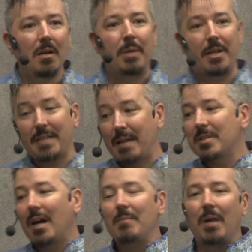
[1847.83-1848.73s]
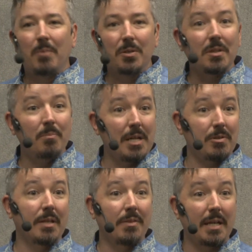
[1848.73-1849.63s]
But at the same time, I'm also
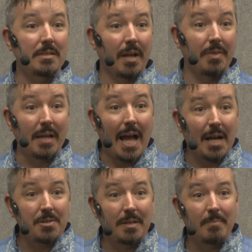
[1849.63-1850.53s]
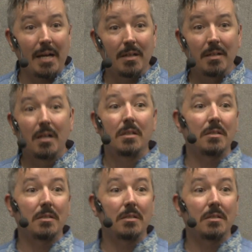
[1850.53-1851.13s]
measuring the things that I think actually matter,